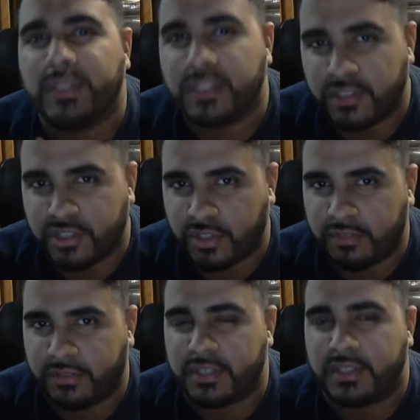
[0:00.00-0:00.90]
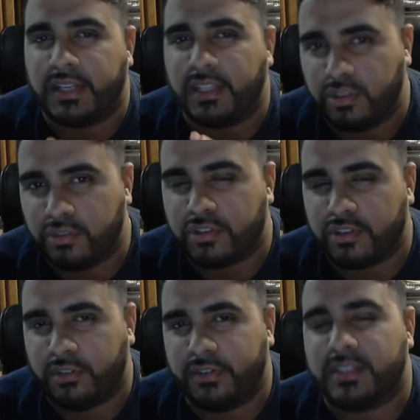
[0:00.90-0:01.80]
into the service and use the
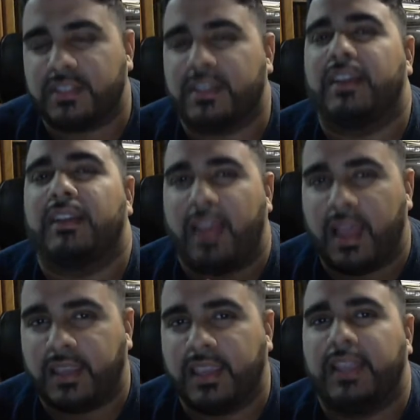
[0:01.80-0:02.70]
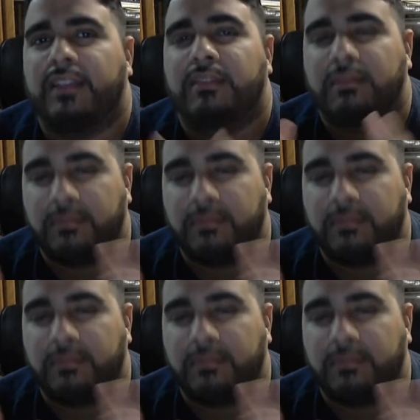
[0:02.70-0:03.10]
service, log in,